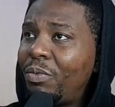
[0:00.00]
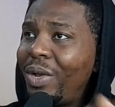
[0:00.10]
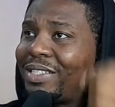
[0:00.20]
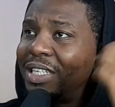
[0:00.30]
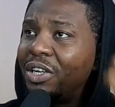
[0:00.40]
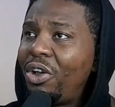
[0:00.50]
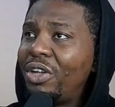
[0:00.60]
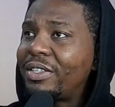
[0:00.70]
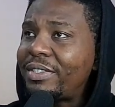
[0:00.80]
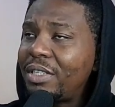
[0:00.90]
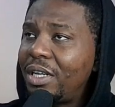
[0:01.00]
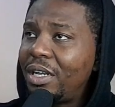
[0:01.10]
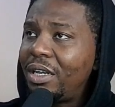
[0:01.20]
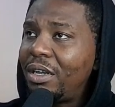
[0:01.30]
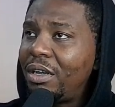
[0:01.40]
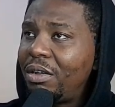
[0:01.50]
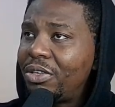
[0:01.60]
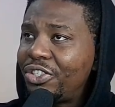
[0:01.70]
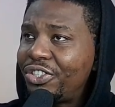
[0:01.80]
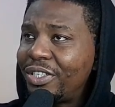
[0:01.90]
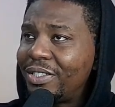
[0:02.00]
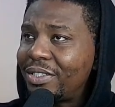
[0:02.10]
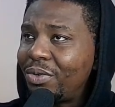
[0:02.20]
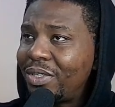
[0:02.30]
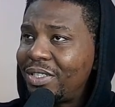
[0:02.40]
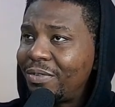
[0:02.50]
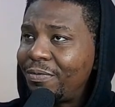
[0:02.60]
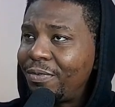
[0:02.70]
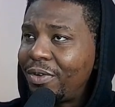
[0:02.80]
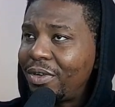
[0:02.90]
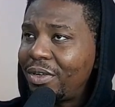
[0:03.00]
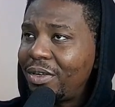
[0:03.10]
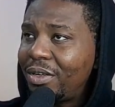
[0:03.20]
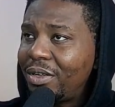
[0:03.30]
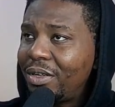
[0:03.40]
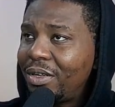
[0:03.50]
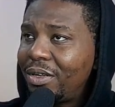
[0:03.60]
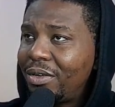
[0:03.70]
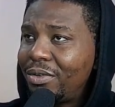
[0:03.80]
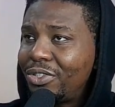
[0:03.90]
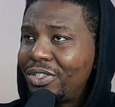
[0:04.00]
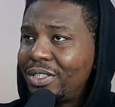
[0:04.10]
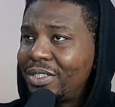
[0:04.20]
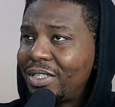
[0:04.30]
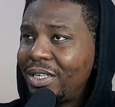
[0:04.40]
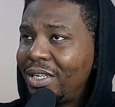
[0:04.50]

Where is the North? Oh, shit. What the fuck? Oh, shit.